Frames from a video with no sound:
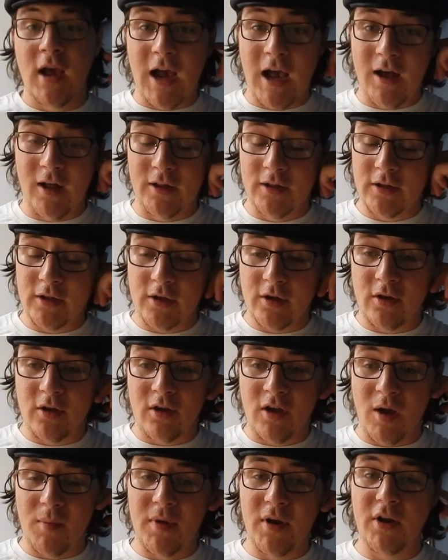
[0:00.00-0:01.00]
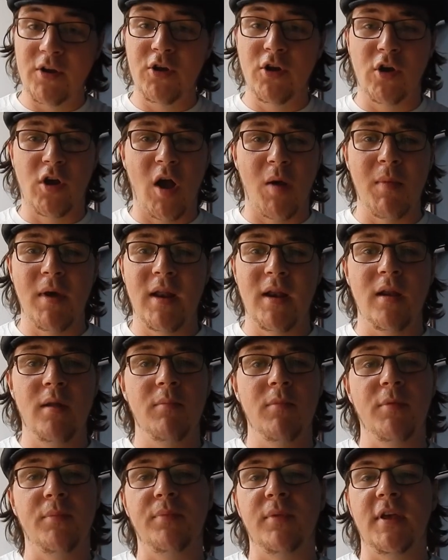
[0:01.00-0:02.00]
I'll comment on your comment,
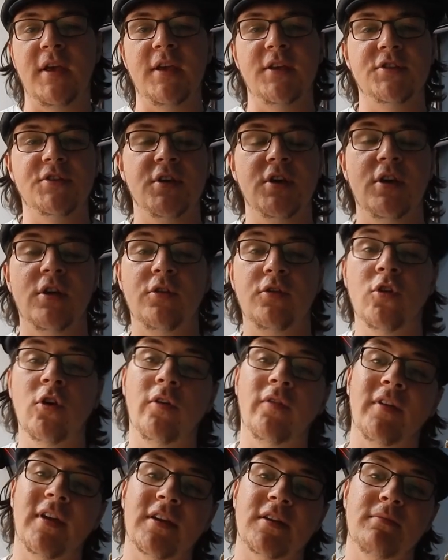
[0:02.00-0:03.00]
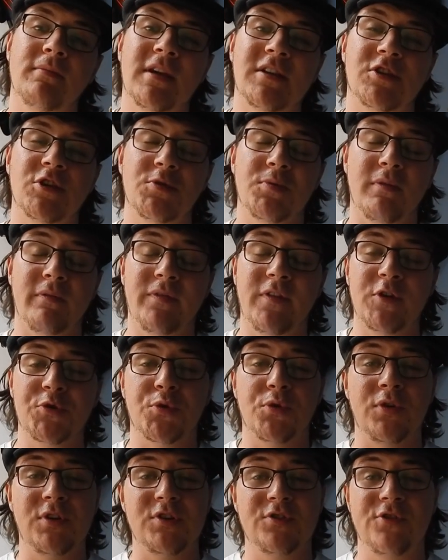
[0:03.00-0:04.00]
but please don't forget to message me on
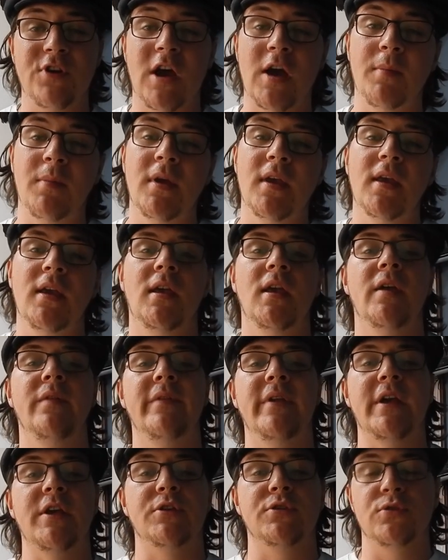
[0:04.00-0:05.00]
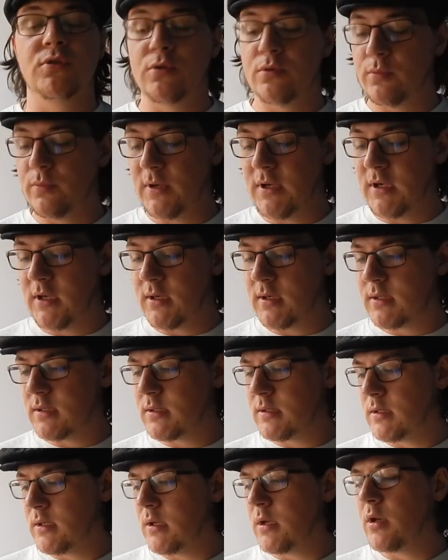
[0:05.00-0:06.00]
Facebook or Instagram in the next 2
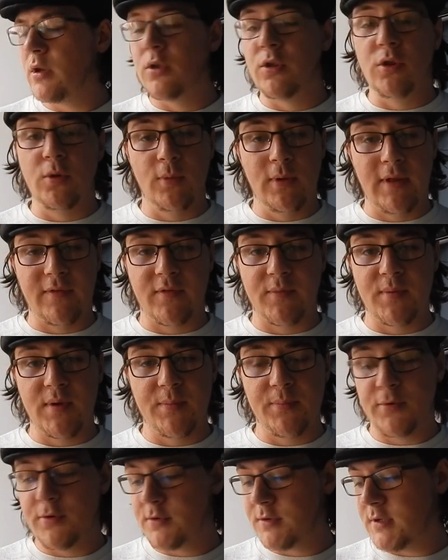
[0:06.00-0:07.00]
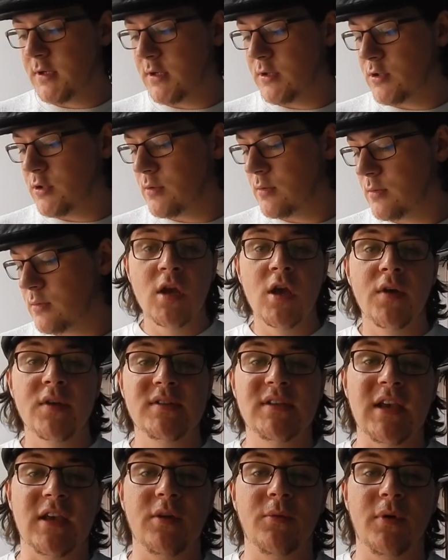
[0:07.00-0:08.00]
weeks. You will have to pay postage.
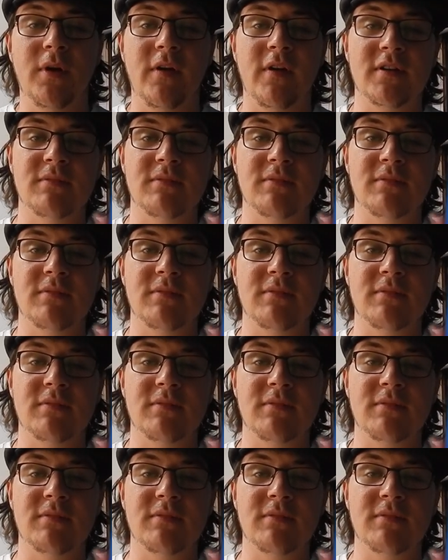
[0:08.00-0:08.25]
Second winner